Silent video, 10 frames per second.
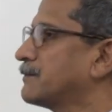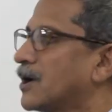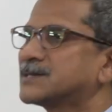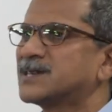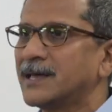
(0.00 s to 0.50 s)
I'm
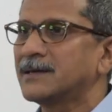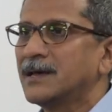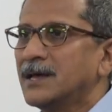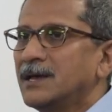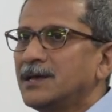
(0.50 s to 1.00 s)
not
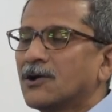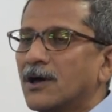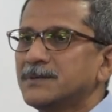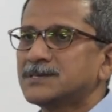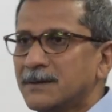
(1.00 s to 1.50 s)
saying
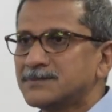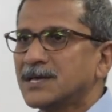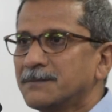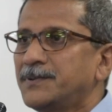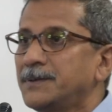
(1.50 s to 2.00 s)
economists, I am
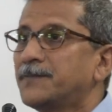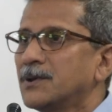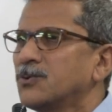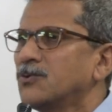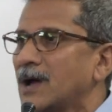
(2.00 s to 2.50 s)
saying
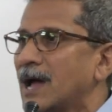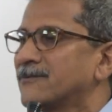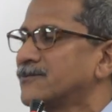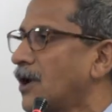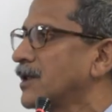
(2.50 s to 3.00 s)
people who
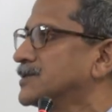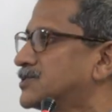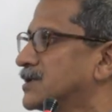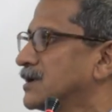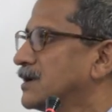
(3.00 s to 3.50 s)
have
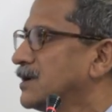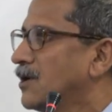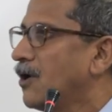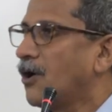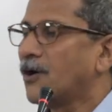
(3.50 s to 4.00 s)
knowledge
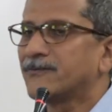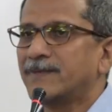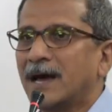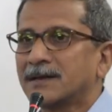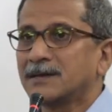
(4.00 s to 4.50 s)
of
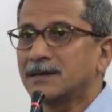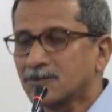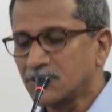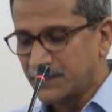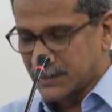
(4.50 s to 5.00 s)
that and
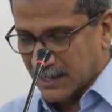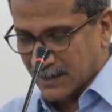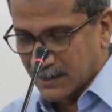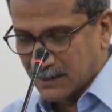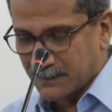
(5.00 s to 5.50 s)
it could be
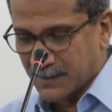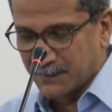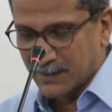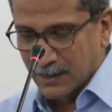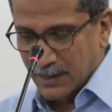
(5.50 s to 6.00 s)
technical
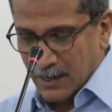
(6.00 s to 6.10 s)
people.